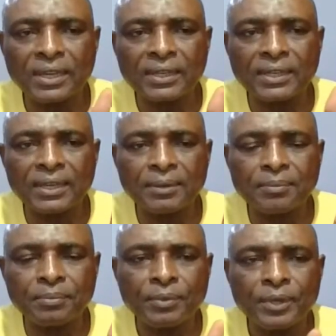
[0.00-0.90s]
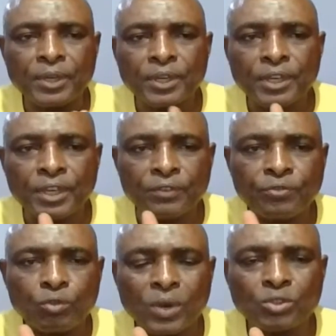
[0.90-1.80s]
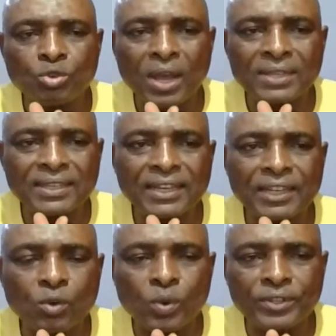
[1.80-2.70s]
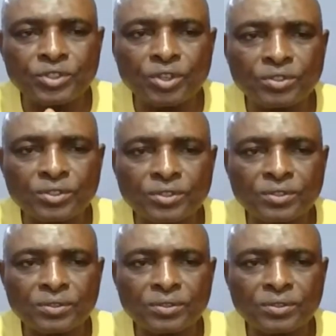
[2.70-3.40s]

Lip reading: And if you want to ask any questions